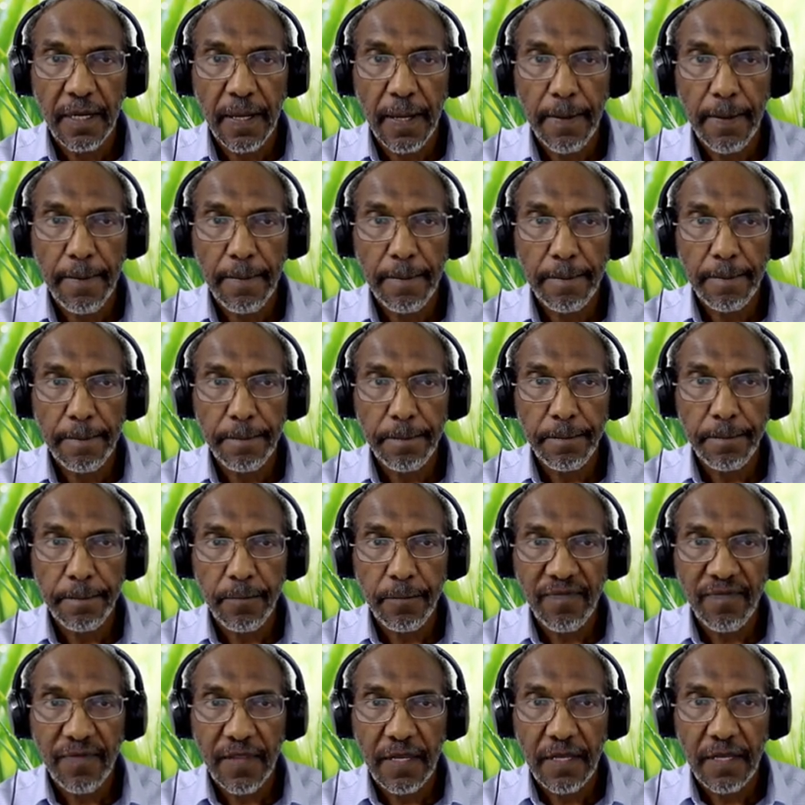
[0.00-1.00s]
Um,
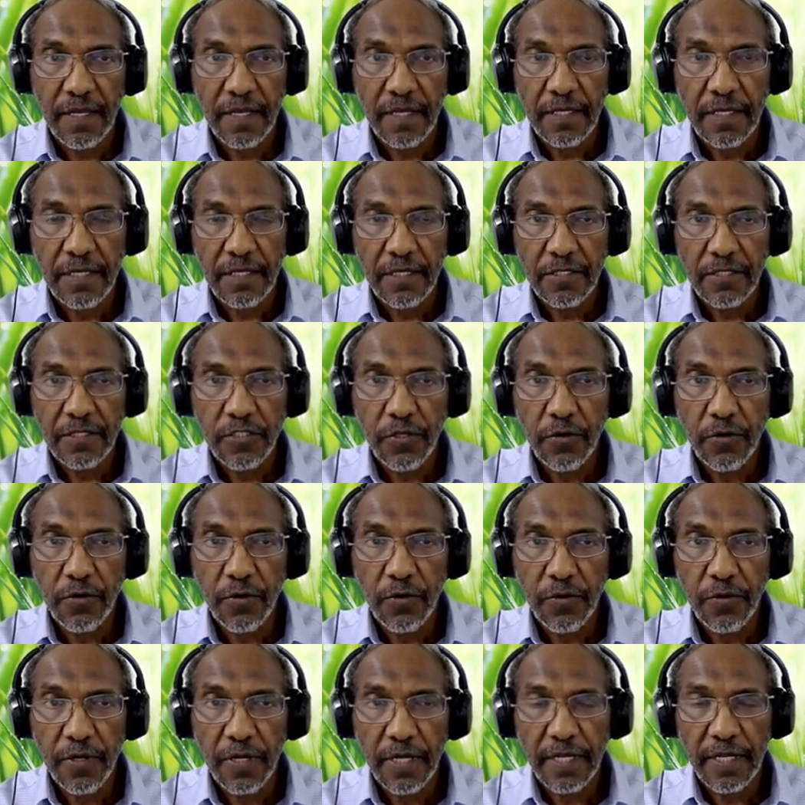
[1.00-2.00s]

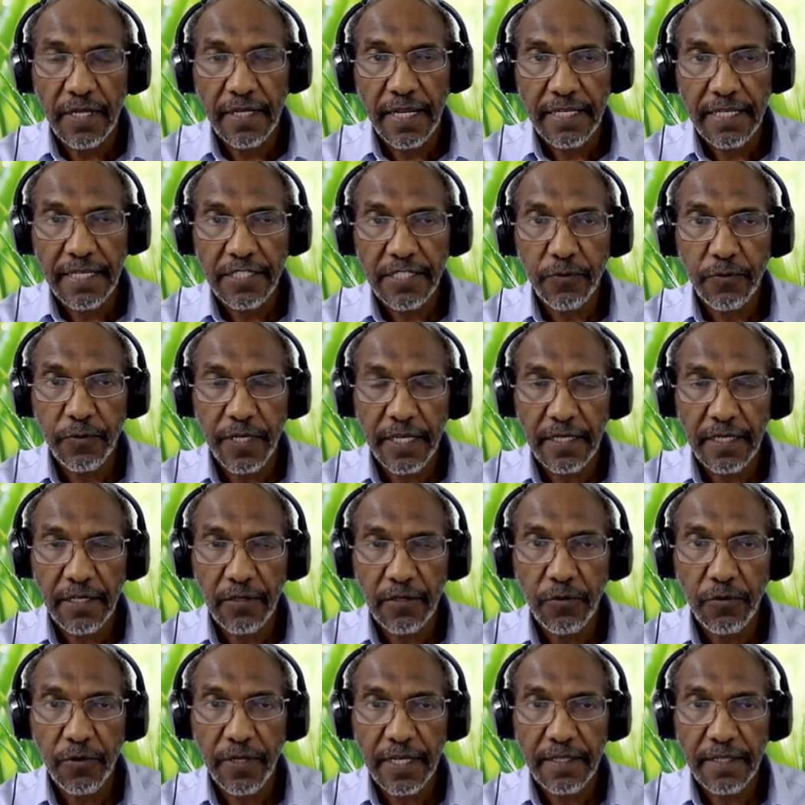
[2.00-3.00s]
so next, we're going
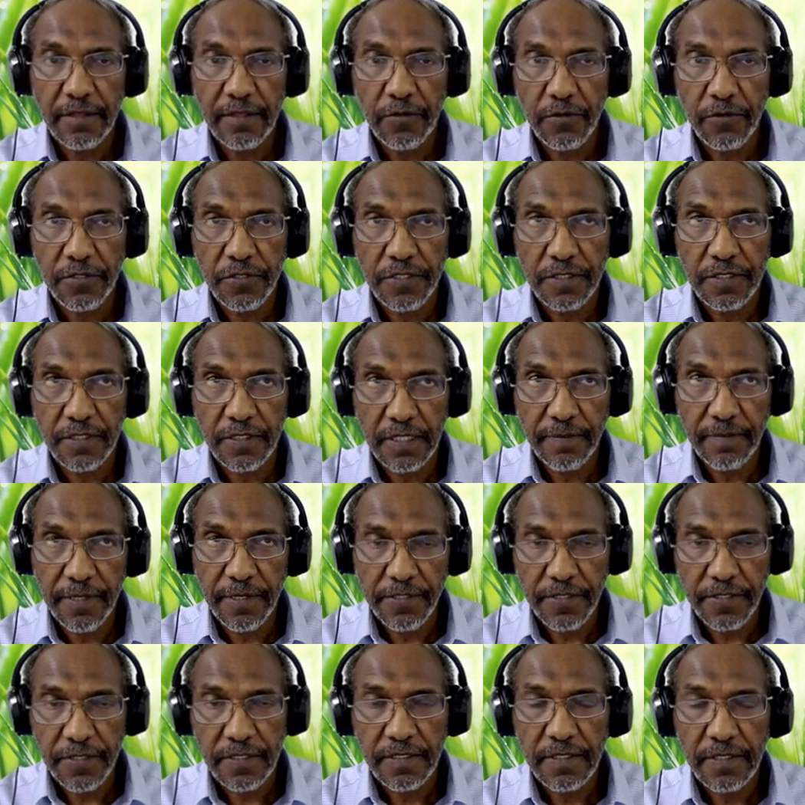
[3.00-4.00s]
to look at those three
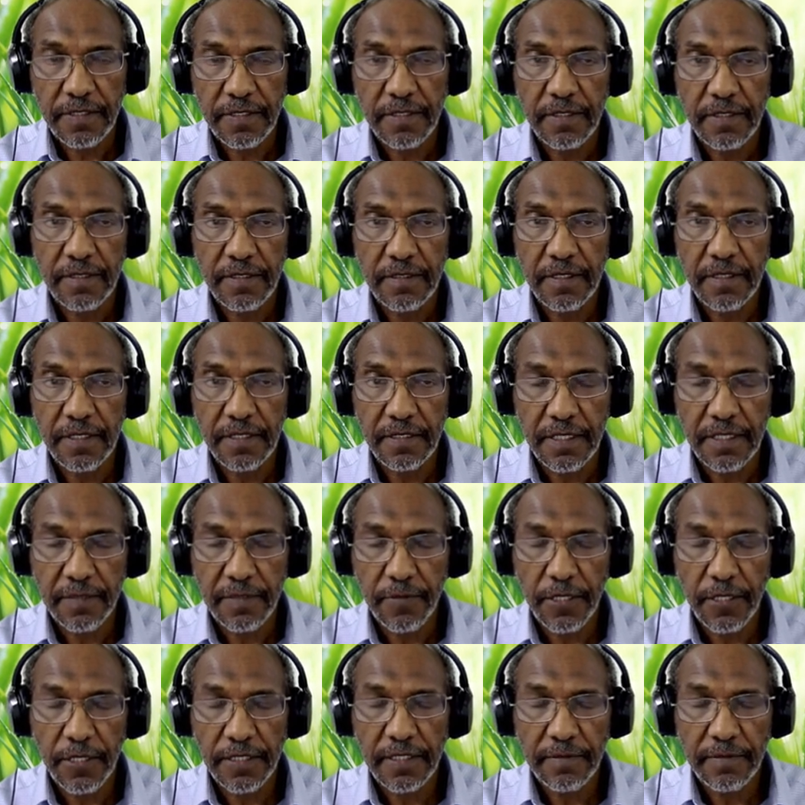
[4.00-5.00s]
measures, the
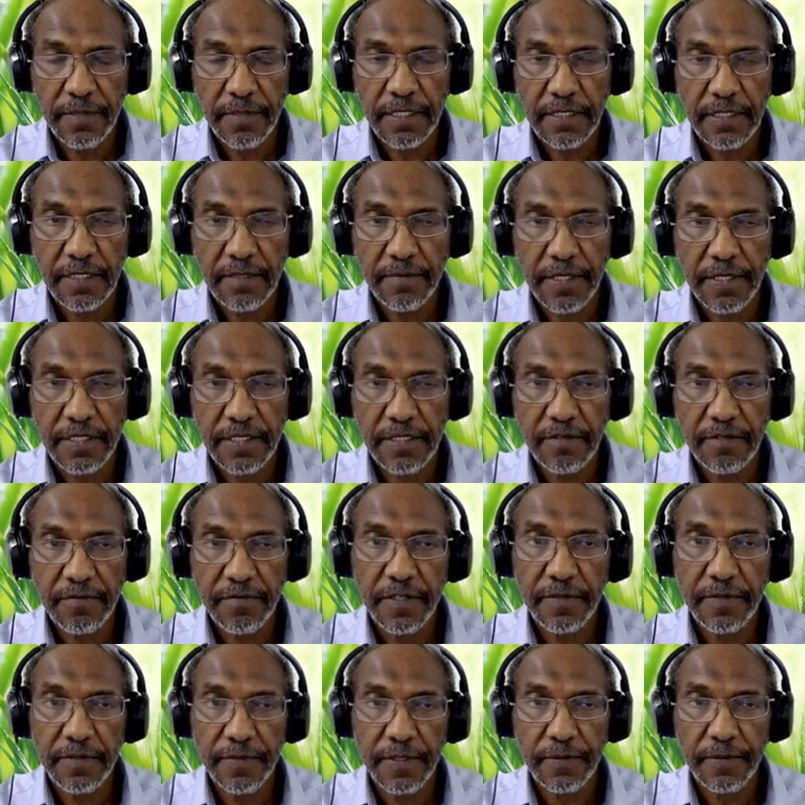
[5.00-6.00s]
interpolated median, percent
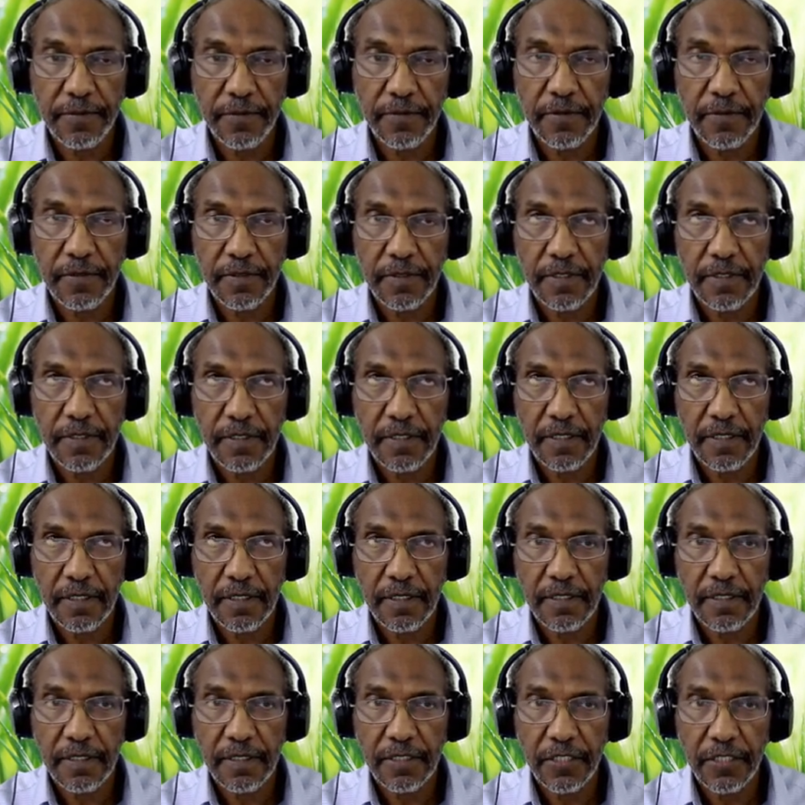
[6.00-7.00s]
favorable,
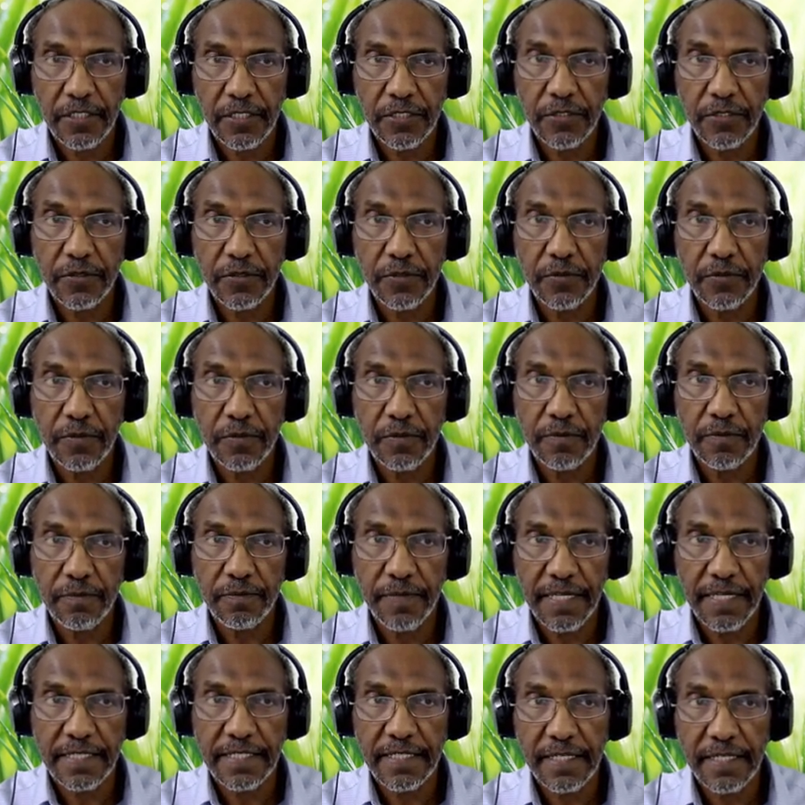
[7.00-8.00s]
to
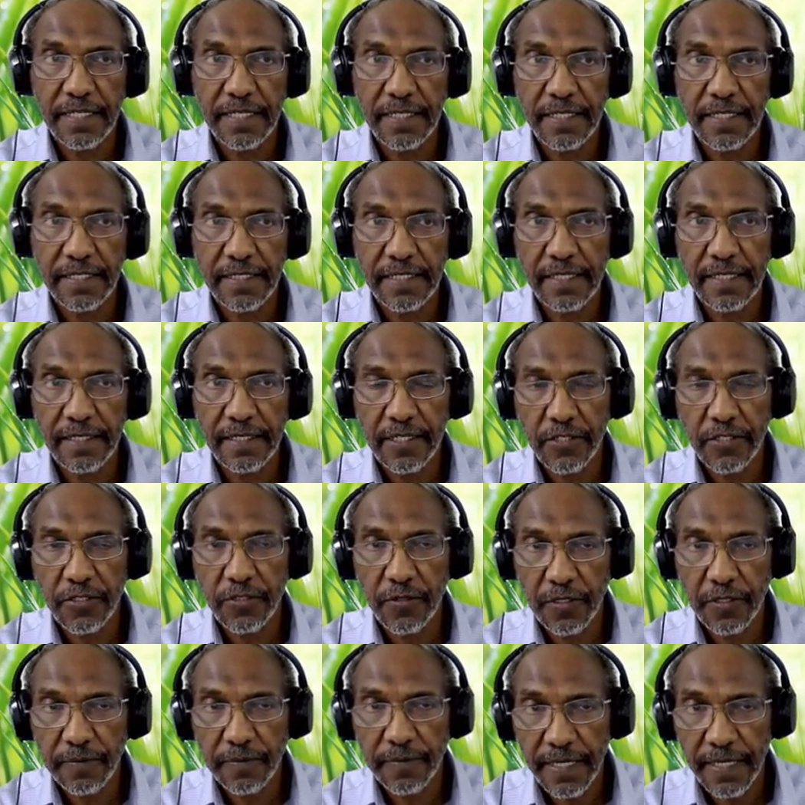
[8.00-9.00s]
basically tell the
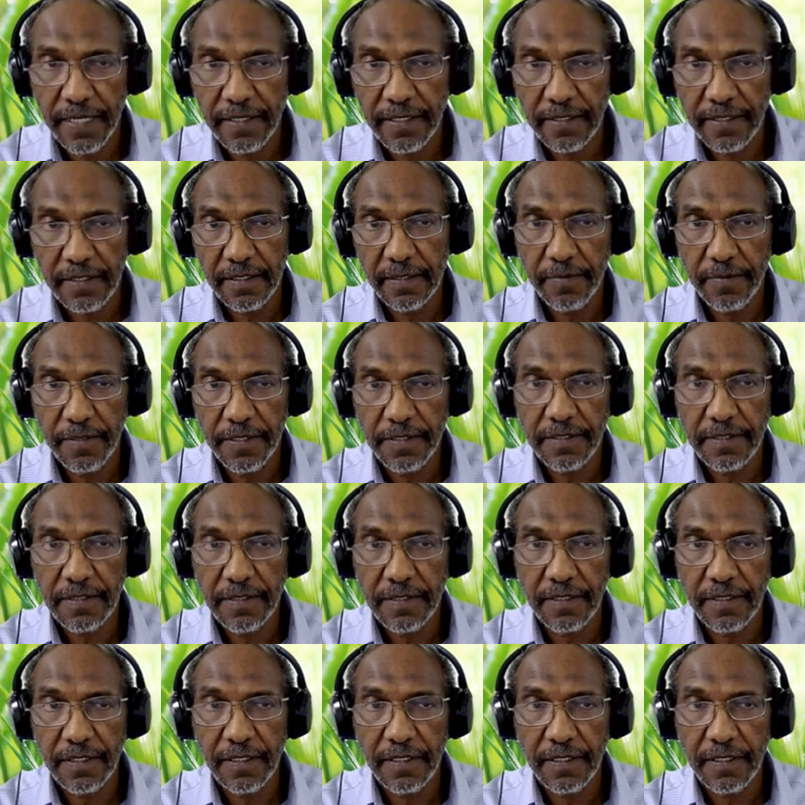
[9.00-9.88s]
story behind the numbers.